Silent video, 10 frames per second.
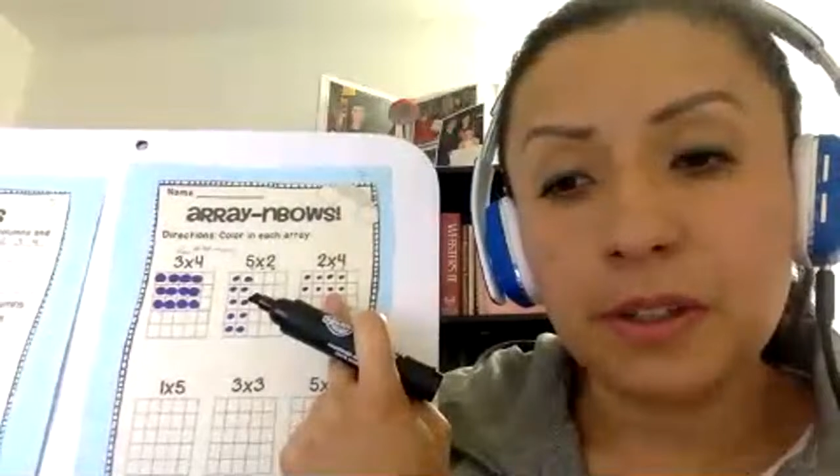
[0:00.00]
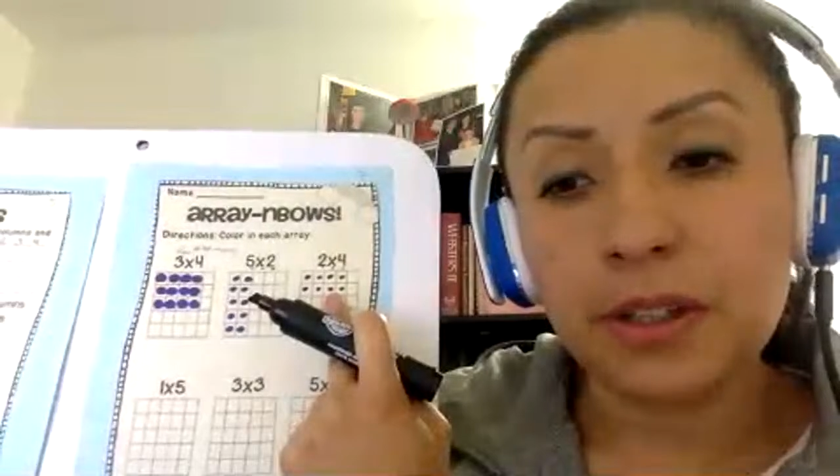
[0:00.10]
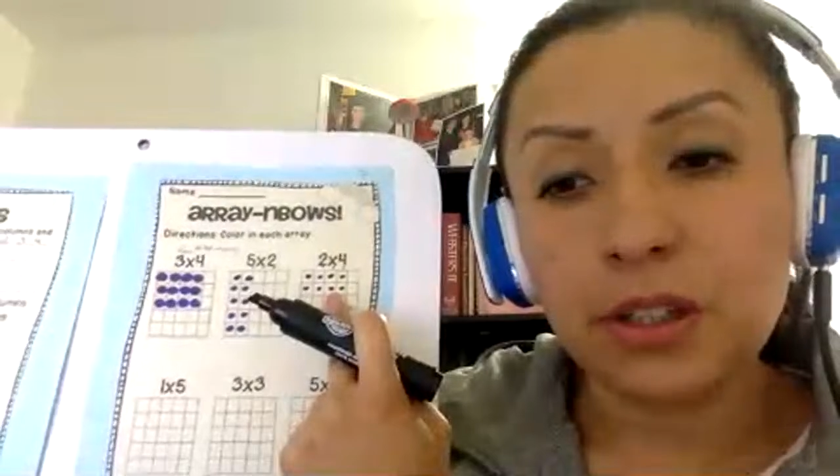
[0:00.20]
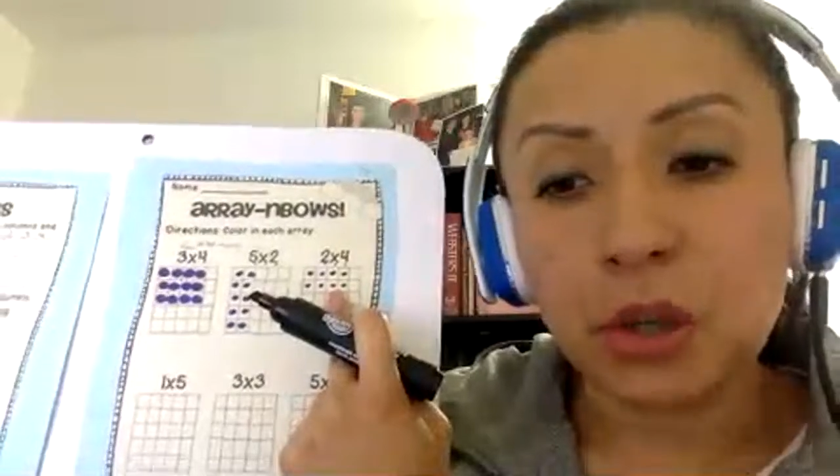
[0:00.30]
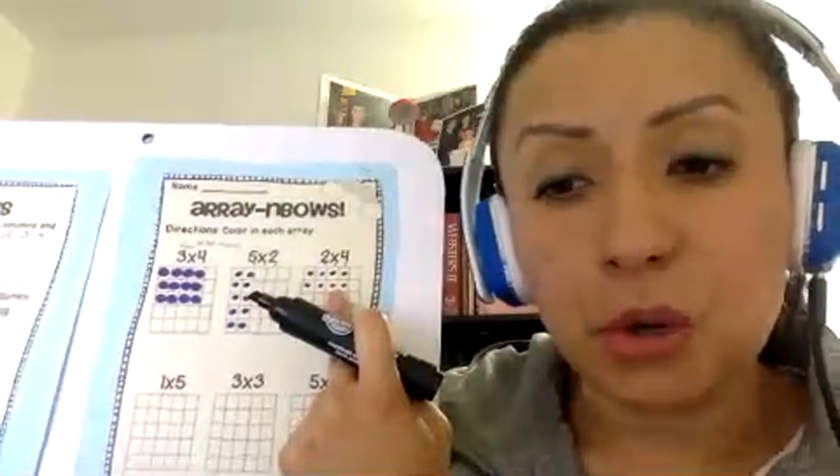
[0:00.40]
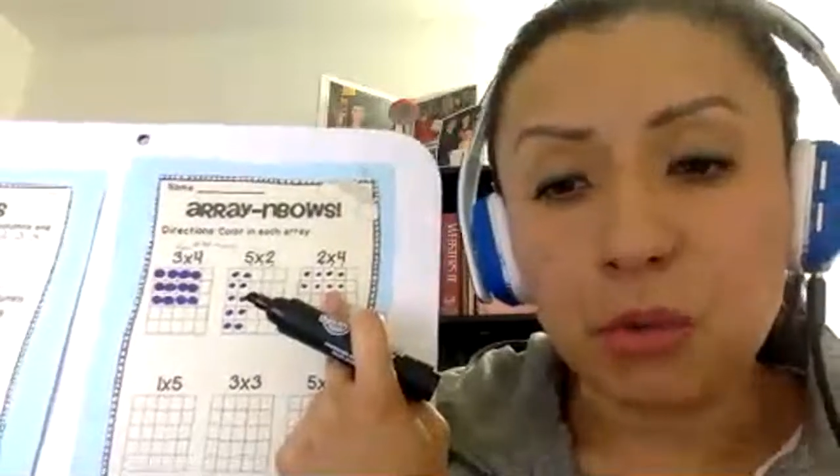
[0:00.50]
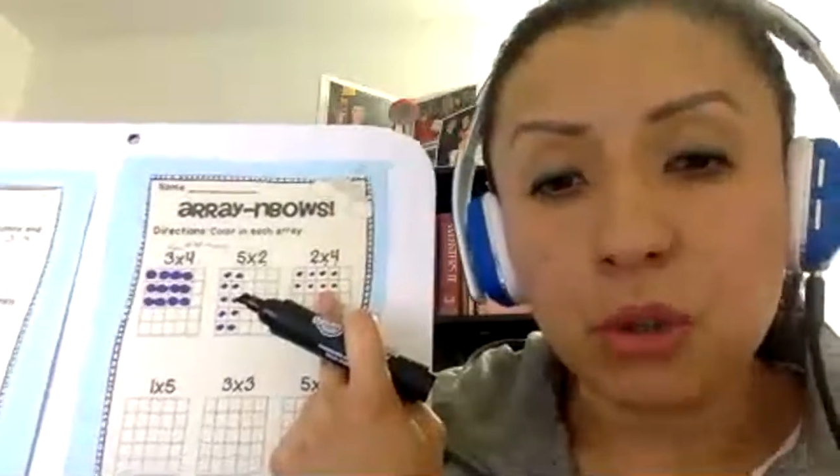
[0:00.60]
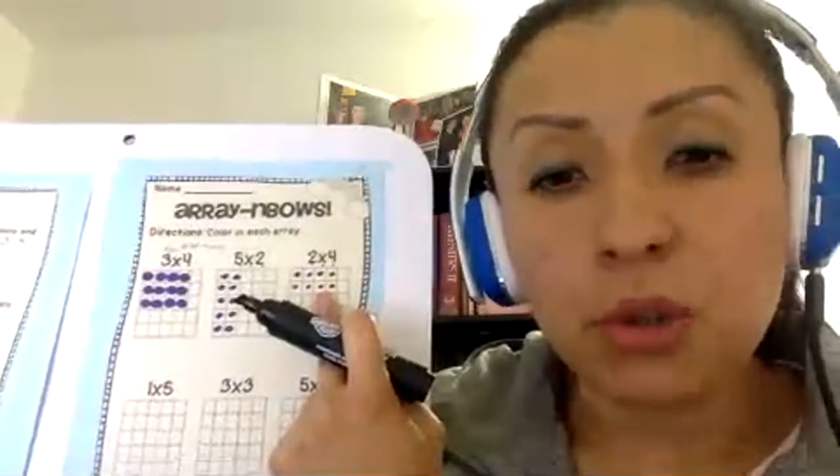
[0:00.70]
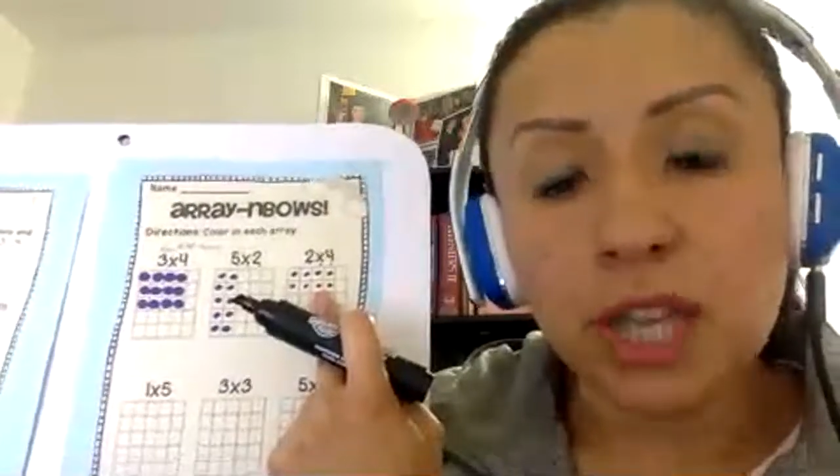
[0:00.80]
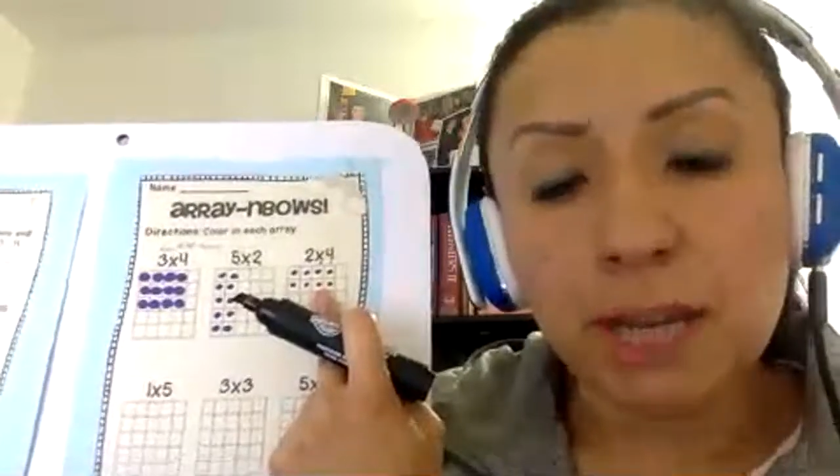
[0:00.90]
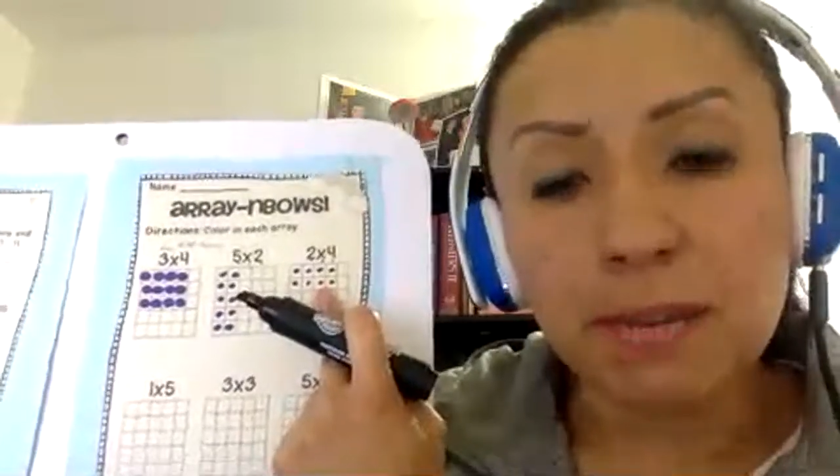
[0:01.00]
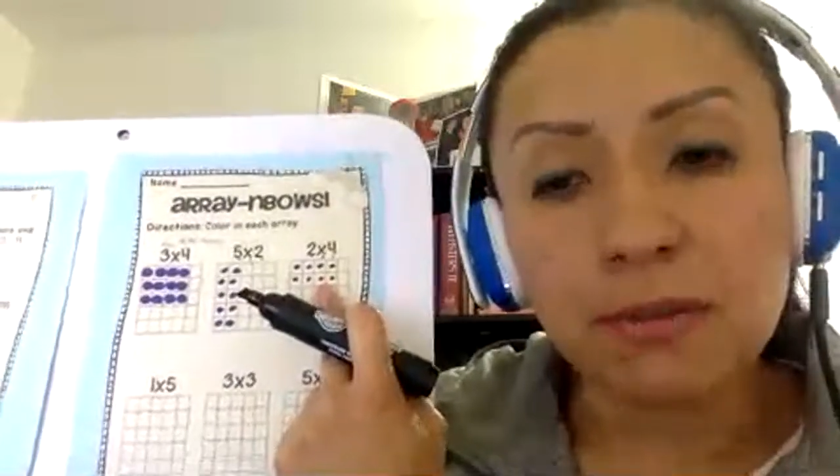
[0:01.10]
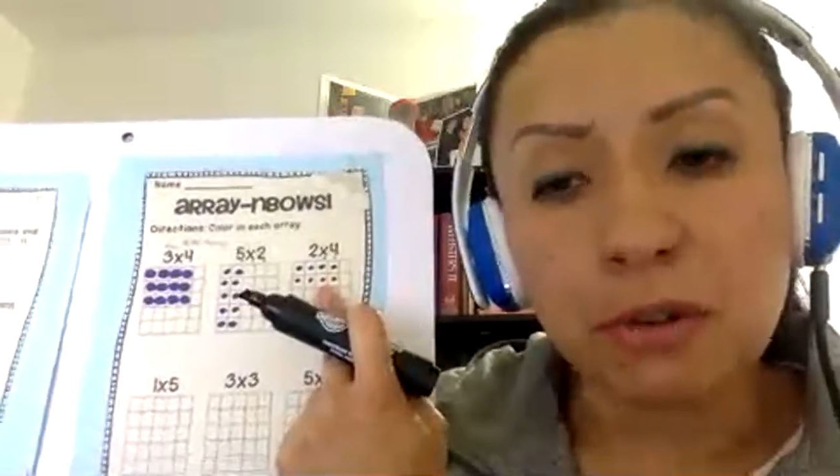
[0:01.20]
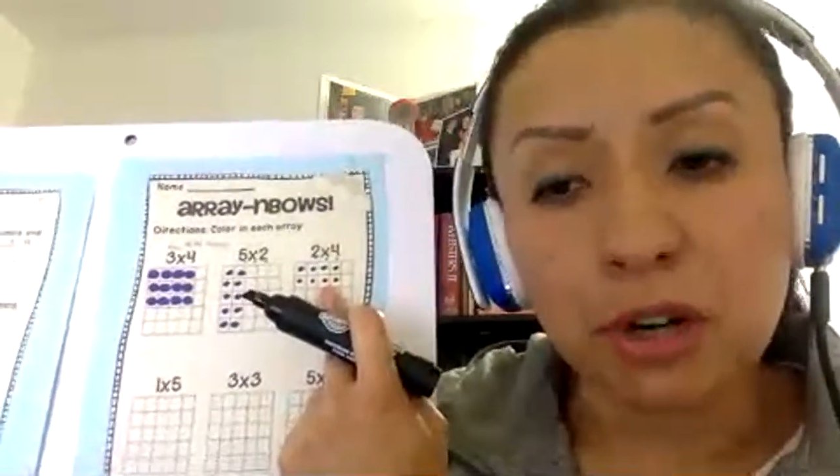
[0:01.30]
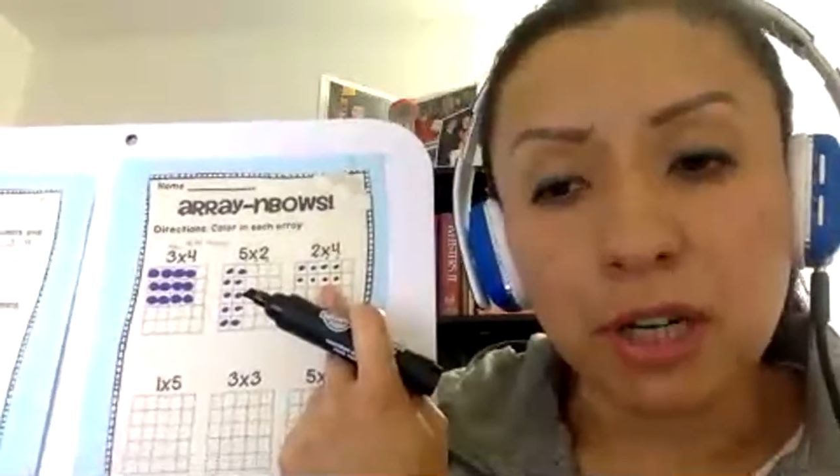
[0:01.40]
So, 2 times
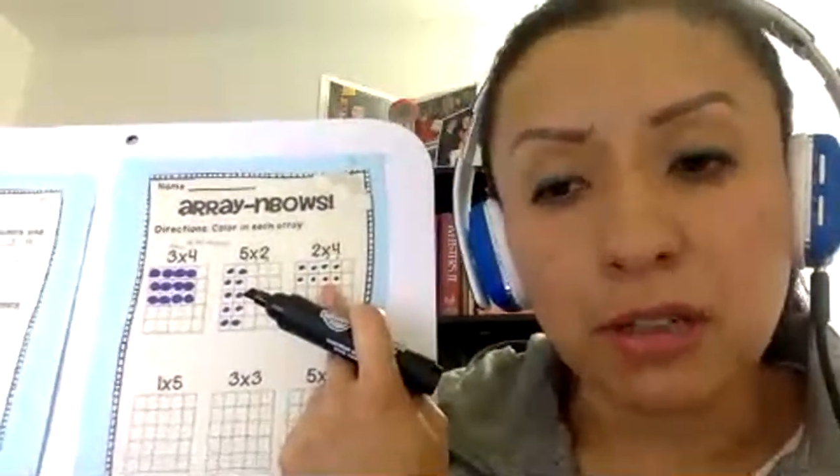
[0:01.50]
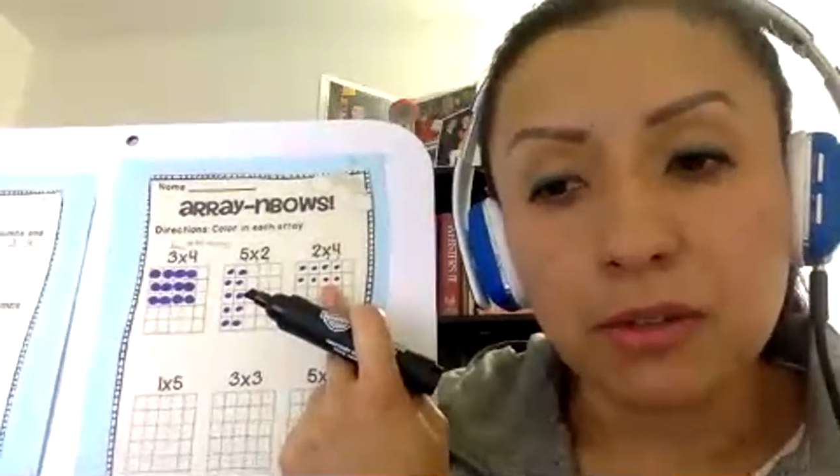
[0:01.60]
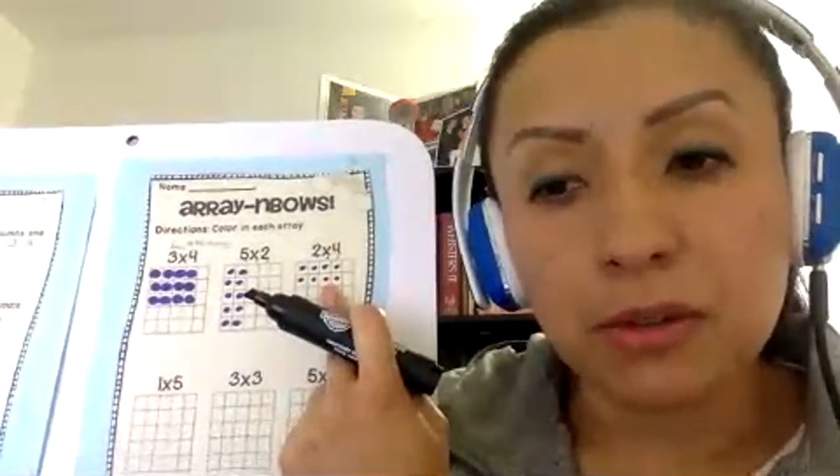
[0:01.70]
4.